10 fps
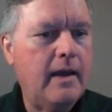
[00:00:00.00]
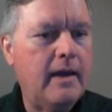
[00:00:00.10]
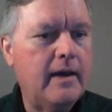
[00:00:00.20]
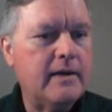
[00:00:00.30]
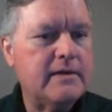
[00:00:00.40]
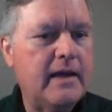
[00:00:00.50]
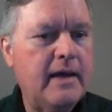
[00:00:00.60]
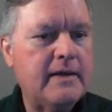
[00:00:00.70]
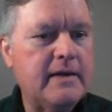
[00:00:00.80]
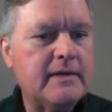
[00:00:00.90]
and
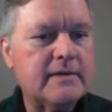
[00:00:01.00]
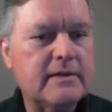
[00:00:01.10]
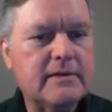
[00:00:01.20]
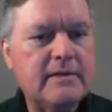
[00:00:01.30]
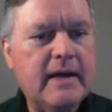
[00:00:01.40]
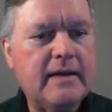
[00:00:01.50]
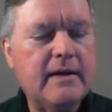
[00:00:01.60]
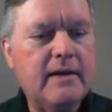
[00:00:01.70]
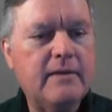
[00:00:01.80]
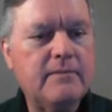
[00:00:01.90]
edit
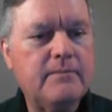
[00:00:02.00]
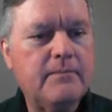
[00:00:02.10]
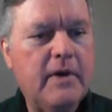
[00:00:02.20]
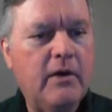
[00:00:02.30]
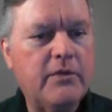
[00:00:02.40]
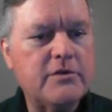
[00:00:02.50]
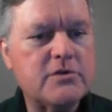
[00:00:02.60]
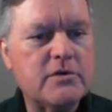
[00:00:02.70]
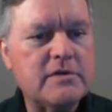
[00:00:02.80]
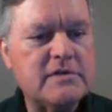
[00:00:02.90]
that health
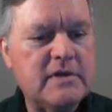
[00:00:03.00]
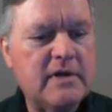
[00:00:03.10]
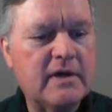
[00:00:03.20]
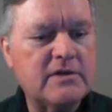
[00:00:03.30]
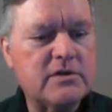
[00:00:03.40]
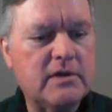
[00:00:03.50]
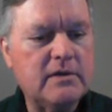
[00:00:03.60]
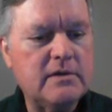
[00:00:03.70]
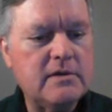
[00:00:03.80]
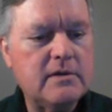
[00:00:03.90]
insurance
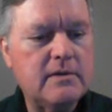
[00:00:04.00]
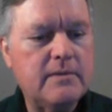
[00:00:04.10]
deduction.